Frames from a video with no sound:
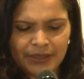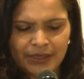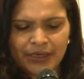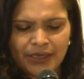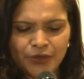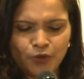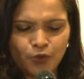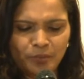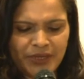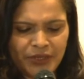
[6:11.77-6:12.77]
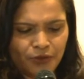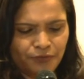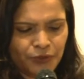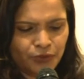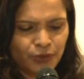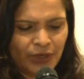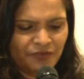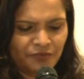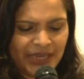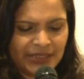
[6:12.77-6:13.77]
and whom many of you have
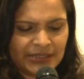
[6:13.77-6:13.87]
met,